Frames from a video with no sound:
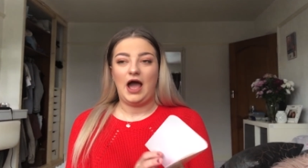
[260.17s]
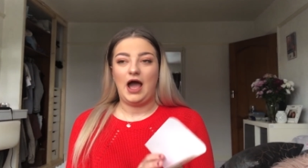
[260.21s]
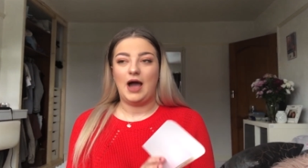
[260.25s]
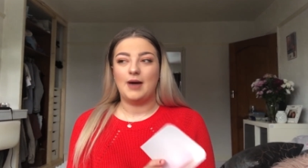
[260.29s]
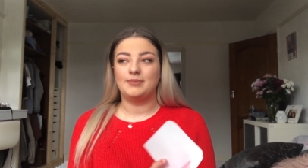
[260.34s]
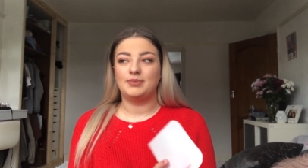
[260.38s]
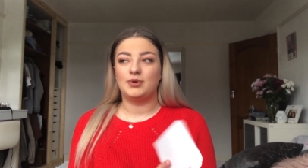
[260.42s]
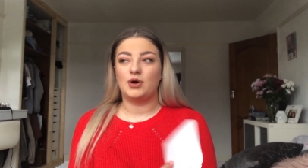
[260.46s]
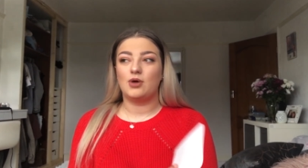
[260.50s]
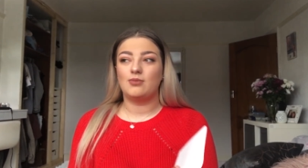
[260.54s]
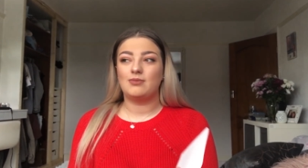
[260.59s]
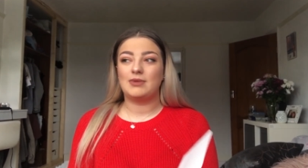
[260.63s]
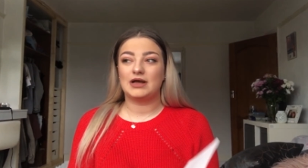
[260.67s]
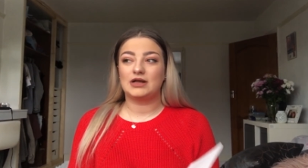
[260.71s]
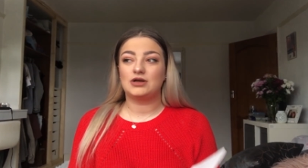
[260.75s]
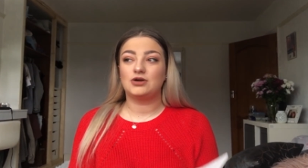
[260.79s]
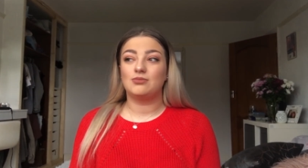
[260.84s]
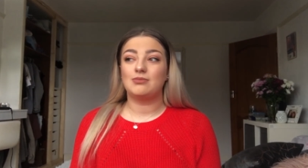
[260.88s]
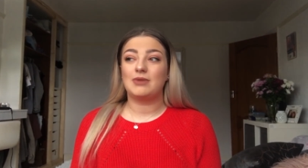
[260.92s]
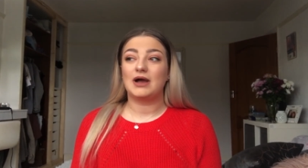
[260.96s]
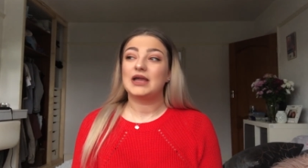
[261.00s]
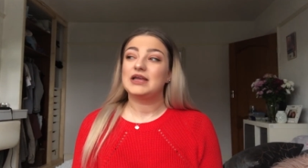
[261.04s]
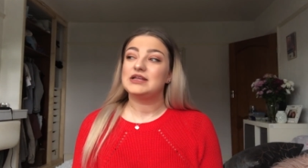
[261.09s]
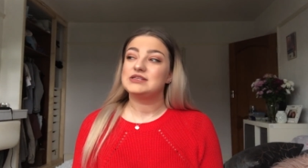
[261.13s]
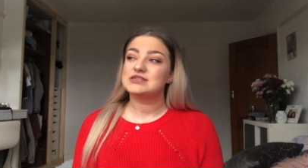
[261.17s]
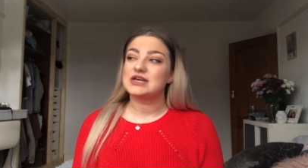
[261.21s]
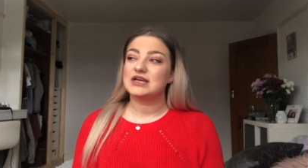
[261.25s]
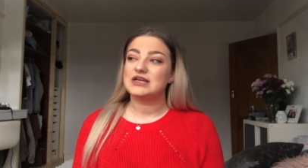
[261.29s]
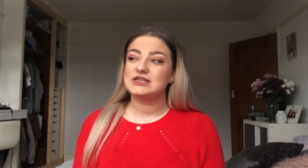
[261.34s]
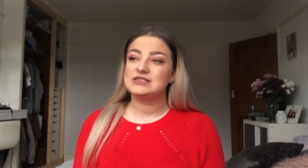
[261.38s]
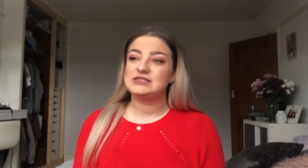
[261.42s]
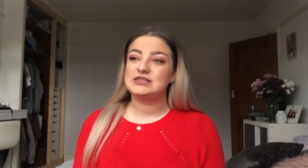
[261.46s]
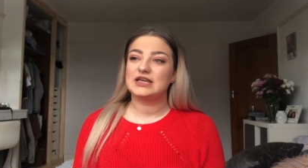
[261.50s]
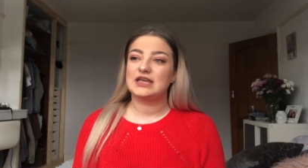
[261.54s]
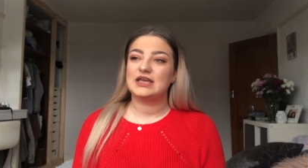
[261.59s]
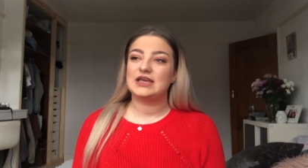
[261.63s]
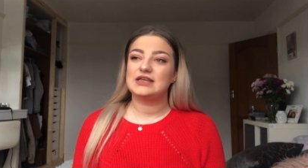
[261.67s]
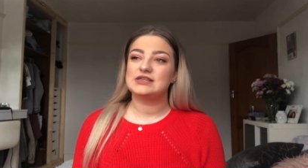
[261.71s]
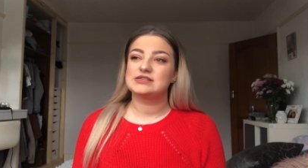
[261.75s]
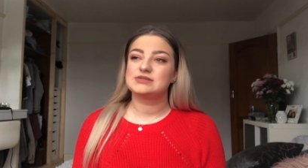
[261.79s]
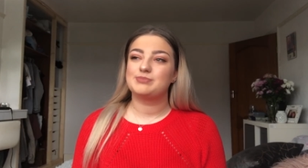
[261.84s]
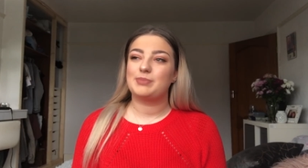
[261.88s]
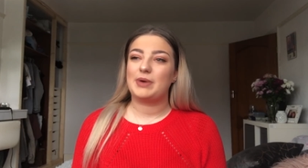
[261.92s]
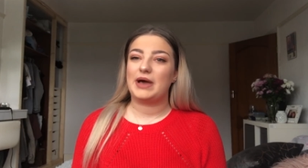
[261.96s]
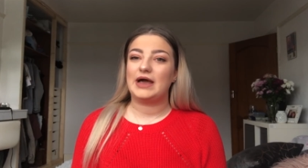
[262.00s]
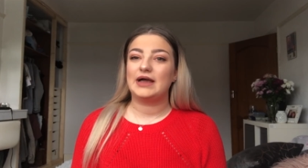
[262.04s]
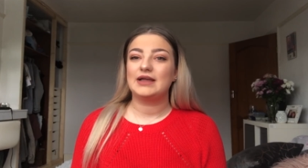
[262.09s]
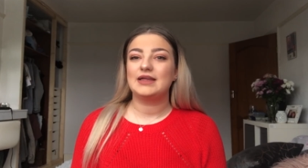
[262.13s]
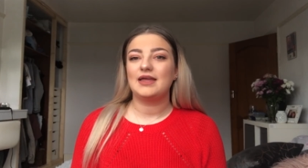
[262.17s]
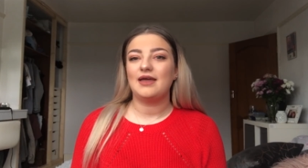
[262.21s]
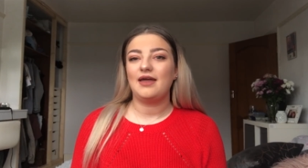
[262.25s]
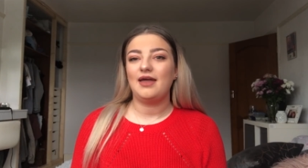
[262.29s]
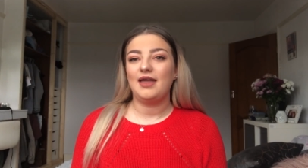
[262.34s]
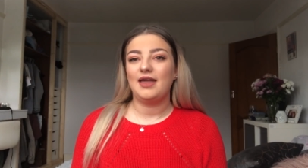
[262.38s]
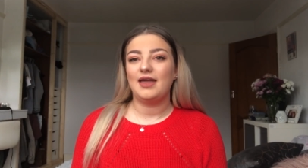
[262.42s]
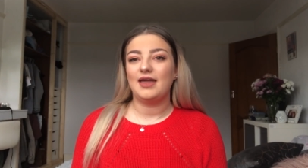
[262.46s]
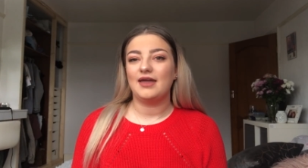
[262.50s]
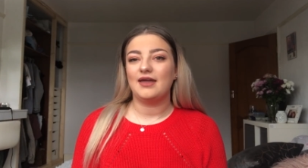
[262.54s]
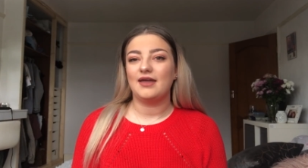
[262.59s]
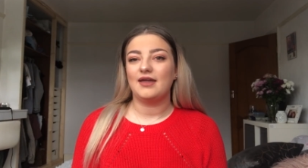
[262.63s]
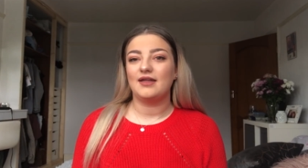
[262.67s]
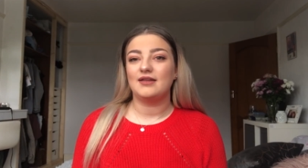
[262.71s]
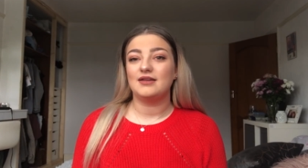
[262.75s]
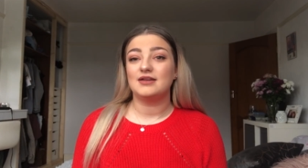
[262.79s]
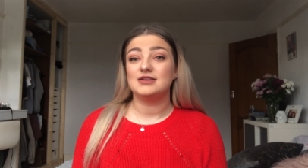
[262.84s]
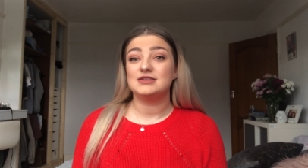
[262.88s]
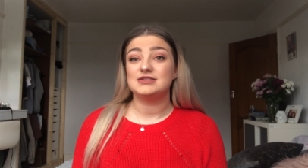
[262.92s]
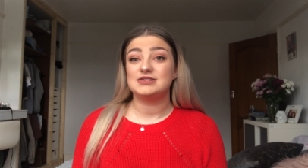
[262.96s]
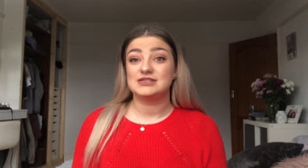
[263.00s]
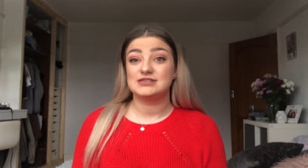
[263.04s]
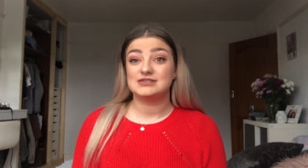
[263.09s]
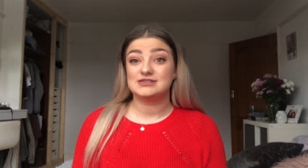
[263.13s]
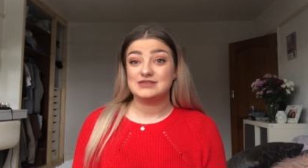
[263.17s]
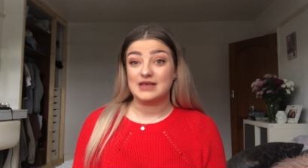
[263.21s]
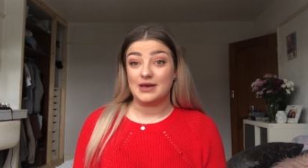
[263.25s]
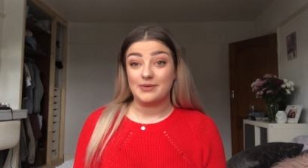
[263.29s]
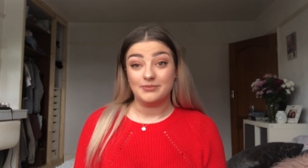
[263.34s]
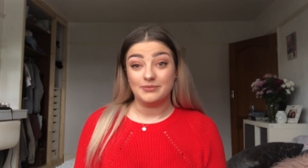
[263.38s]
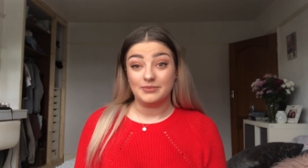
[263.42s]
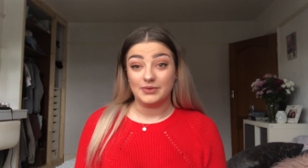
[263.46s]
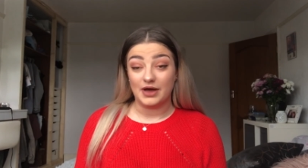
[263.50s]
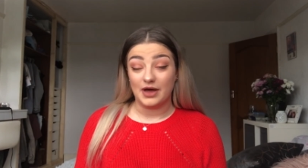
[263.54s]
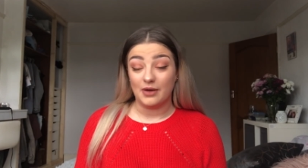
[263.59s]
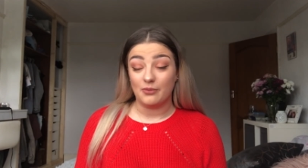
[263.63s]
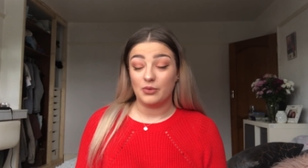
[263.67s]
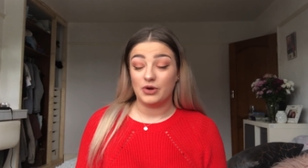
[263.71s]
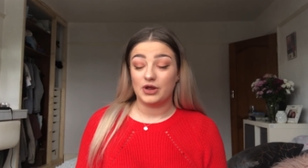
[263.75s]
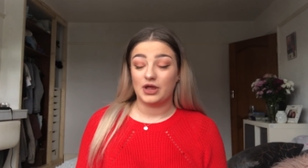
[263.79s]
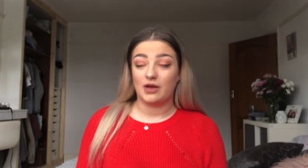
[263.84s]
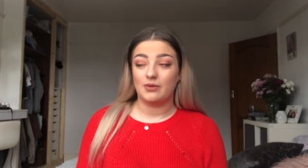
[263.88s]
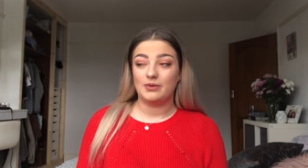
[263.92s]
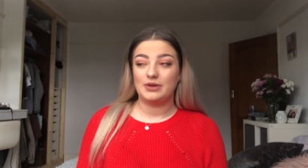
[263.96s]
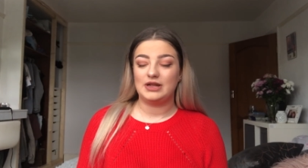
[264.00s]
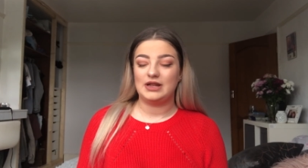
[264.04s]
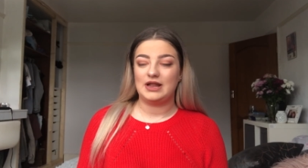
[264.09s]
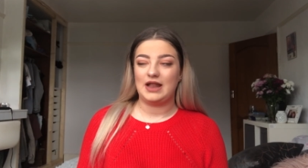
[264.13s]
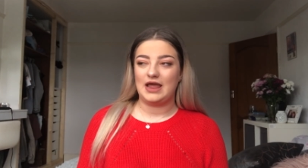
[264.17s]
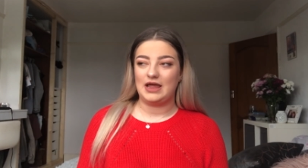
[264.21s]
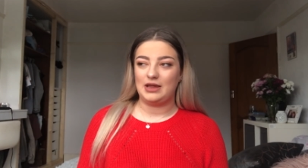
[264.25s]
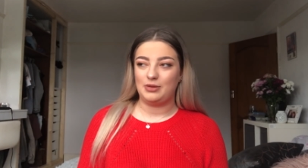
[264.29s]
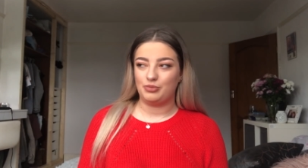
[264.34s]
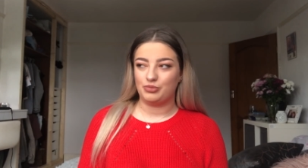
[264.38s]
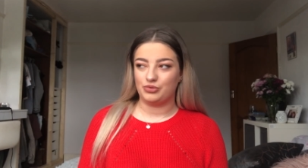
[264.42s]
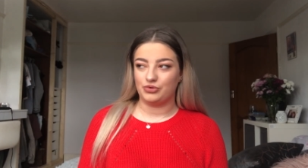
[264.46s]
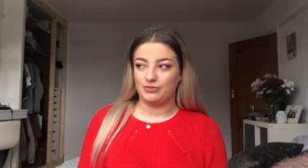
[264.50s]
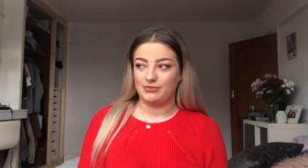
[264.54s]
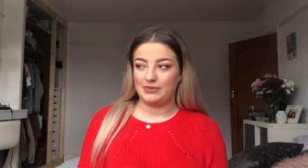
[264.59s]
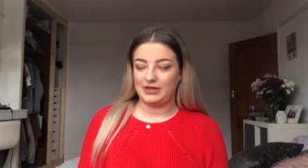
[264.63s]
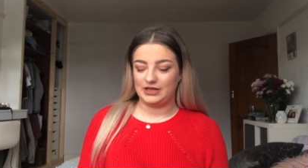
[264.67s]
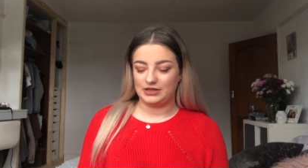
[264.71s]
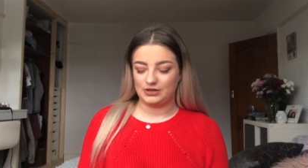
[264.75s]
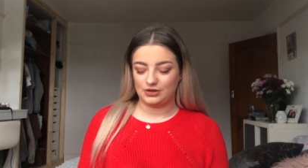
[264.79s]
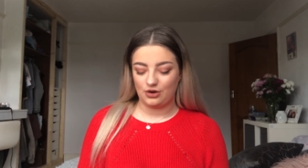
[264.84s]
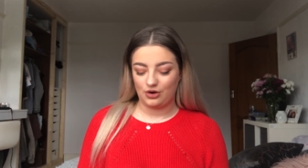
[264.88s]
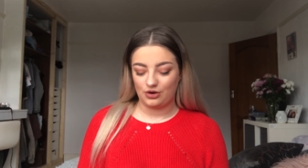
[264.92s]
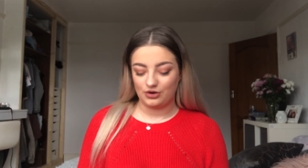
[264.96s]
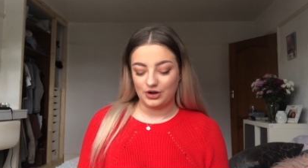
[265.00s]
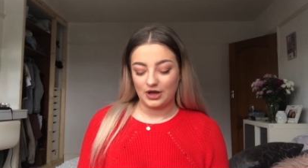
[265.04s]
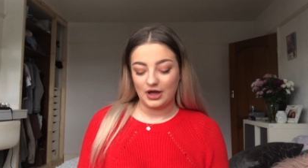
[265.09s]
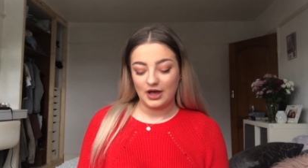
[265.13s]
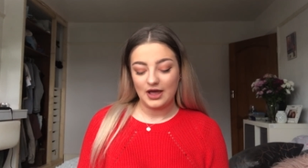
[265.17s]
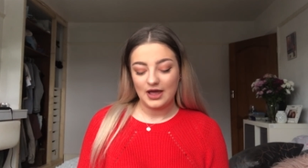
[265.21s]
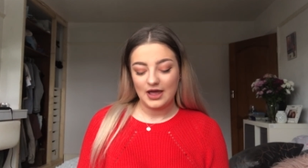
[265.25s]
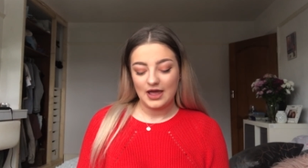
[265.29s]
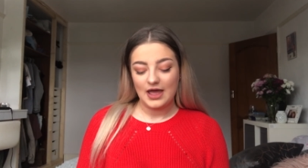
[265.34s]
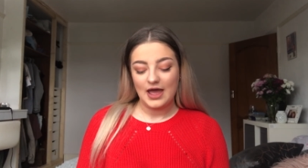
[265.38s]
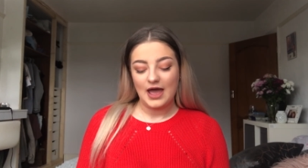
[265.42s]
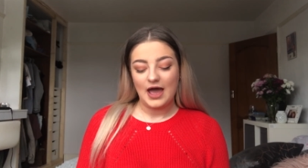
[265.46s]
I bought Michael McIntyre tickets back in December, and we're going in April, me and Connor.